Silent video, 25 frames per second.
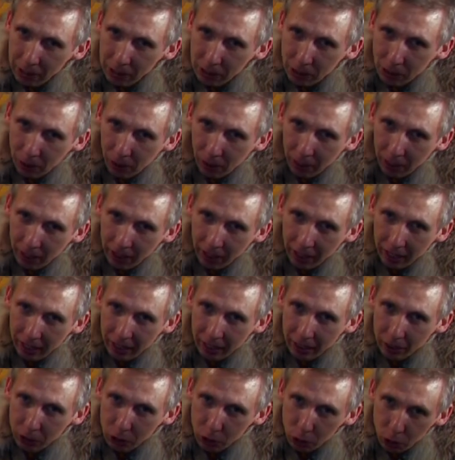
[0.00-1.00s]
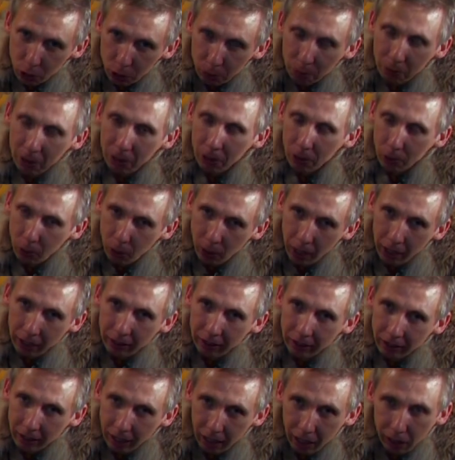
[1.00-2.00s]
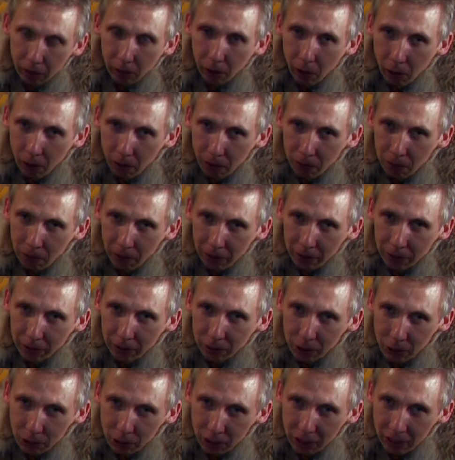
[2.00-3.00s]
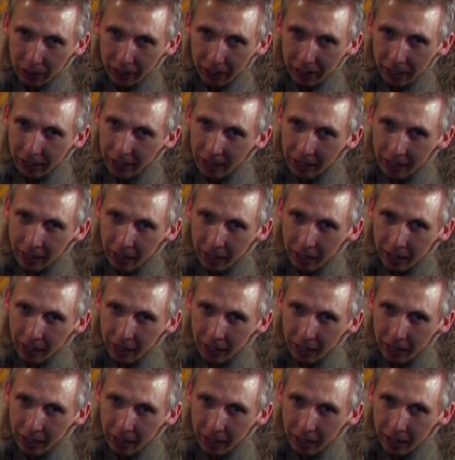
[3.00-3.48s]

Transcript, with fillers: So I think it should be quite a lot of fun to see.